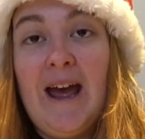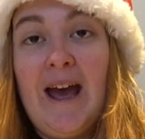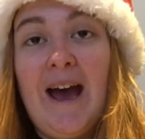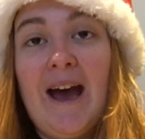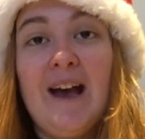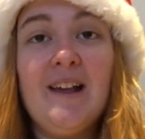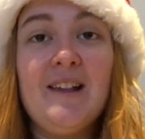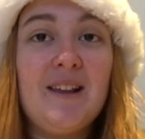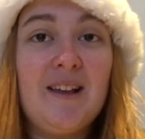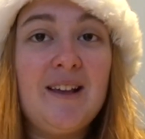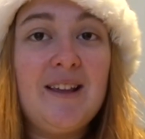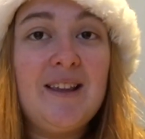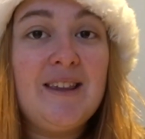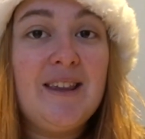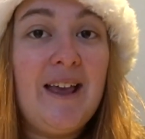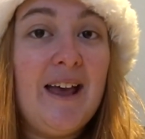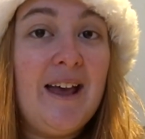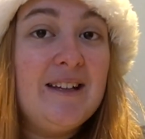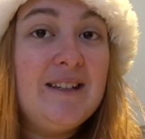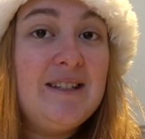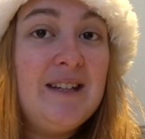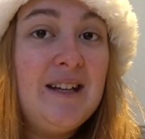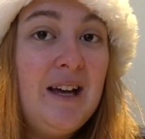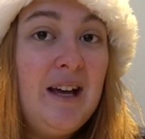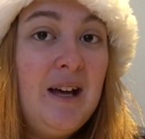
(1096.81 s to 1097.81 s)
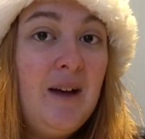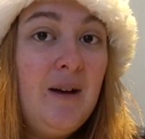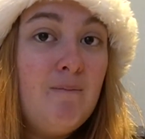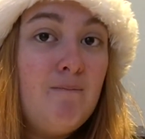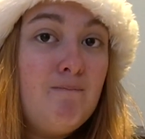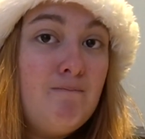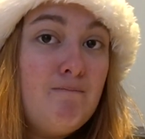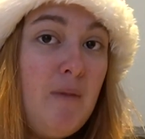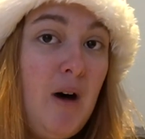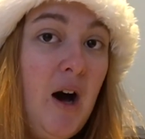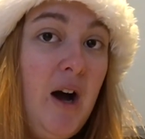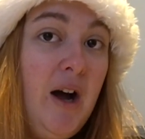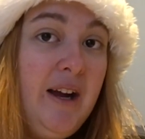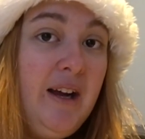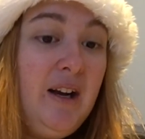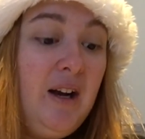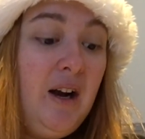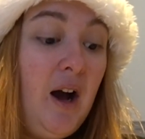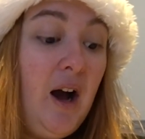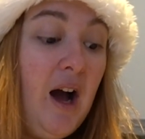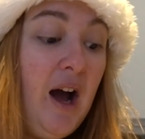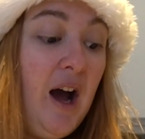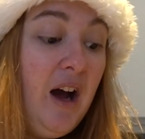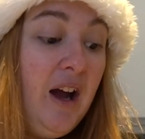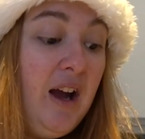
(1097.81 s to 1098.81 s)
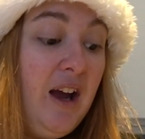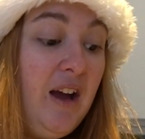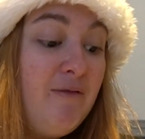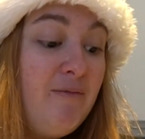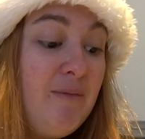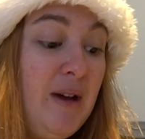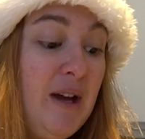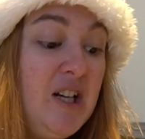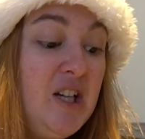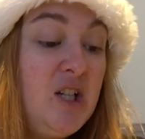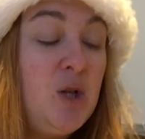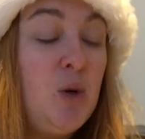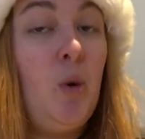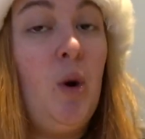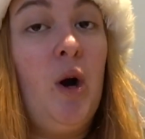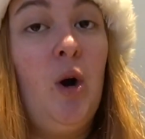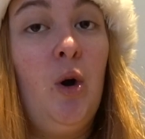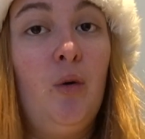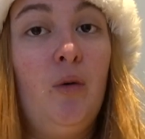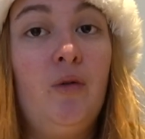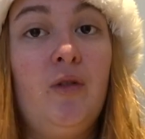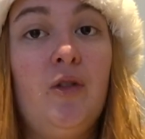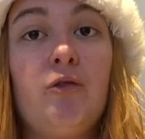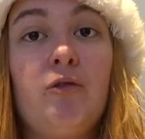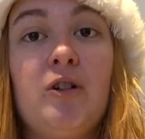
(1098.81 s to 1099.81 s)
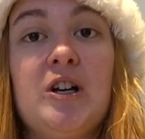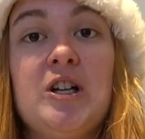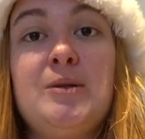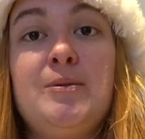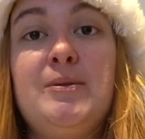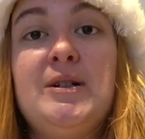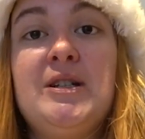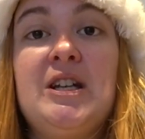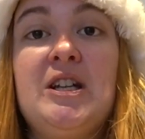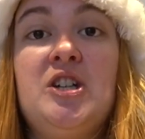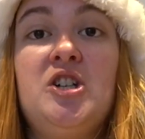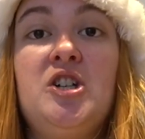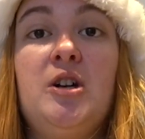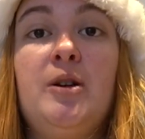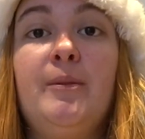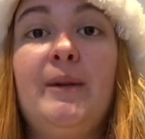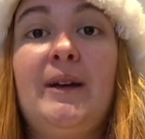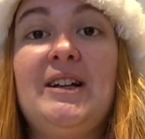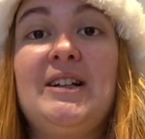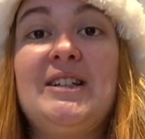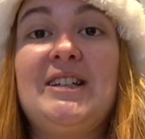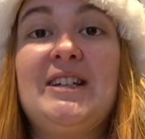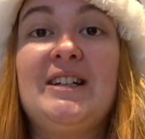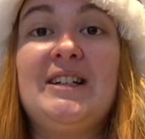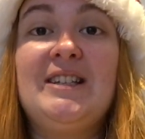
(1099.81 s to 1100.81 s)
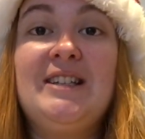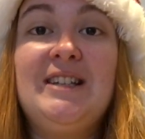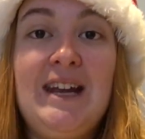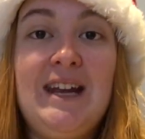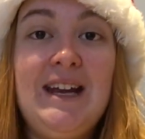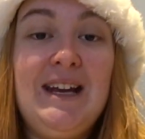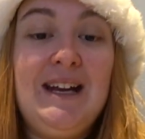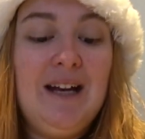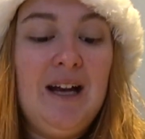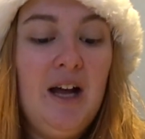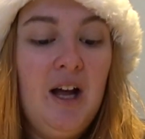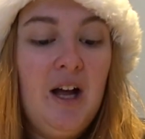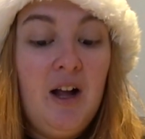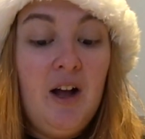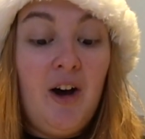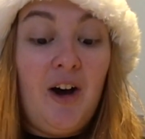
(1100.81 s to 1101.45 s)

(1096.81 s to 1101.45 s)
As I said, mine, I have made 12. The recipe said you can make 16.